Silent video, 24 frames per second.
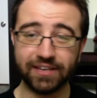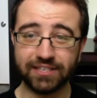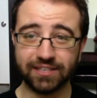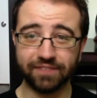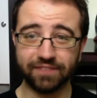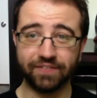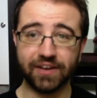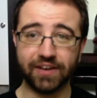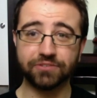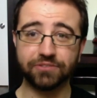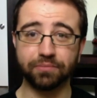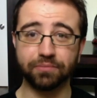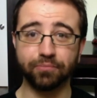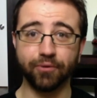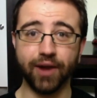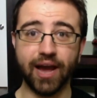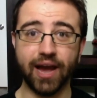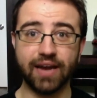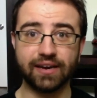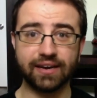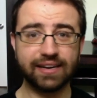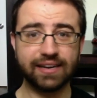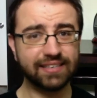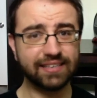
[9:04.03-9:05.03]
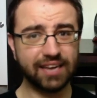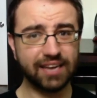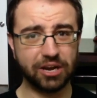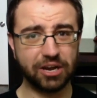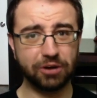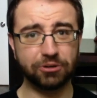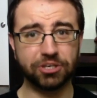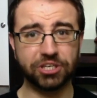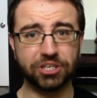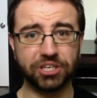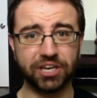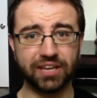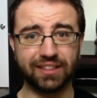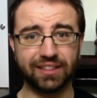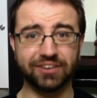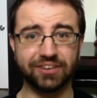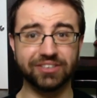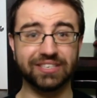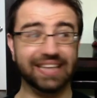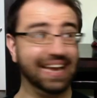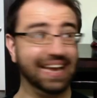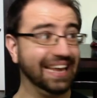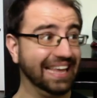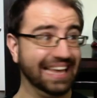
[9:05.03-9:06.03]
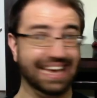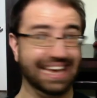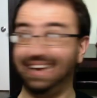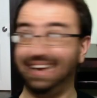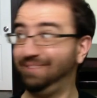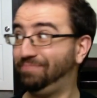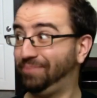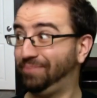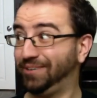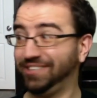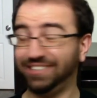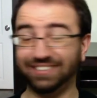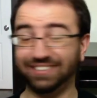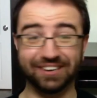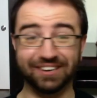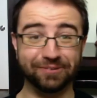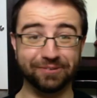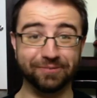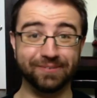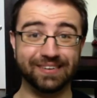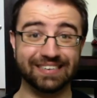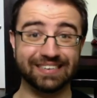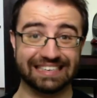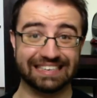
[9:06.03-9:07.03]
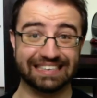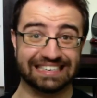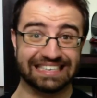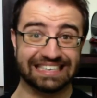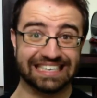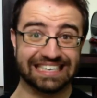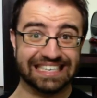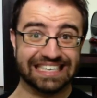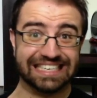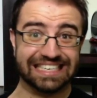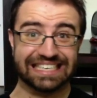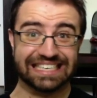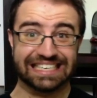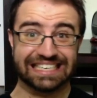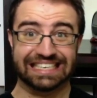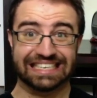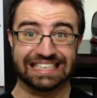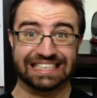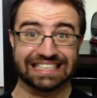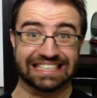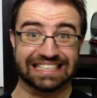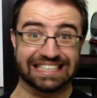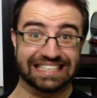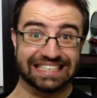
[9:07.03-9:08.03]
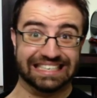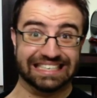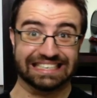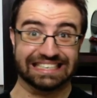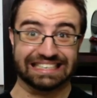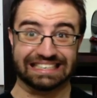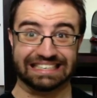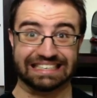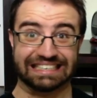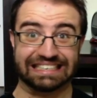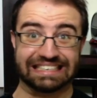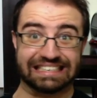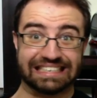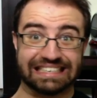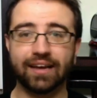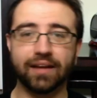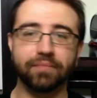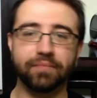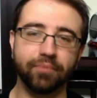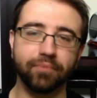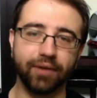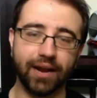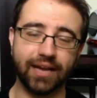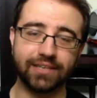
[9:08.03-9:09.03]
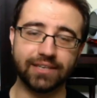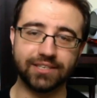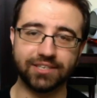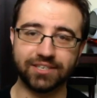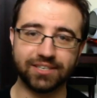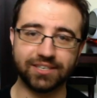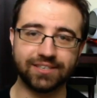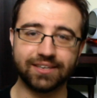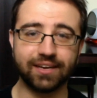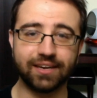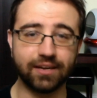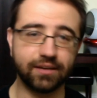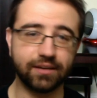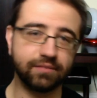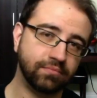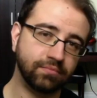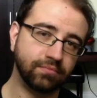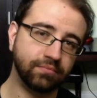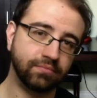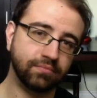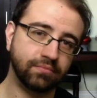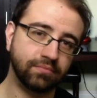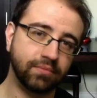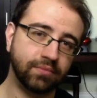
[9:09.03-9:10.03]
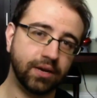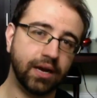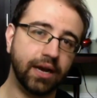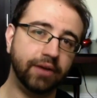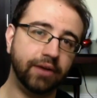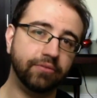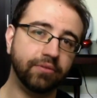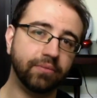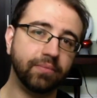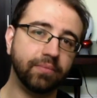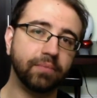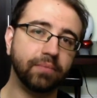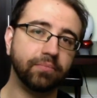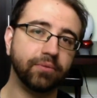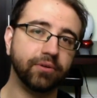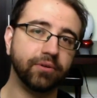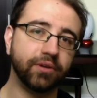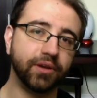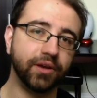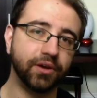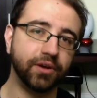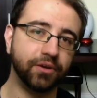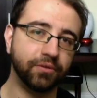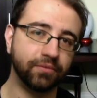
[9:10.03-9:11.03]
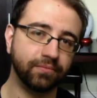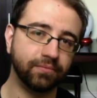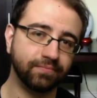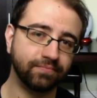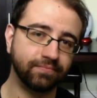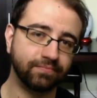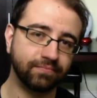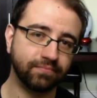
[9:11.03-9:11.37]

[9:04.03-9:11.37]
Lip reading: face to face with Bran and he's like, oh shit, there's that kid I pushed out a window. Ew. And Bran's just like, I remember you.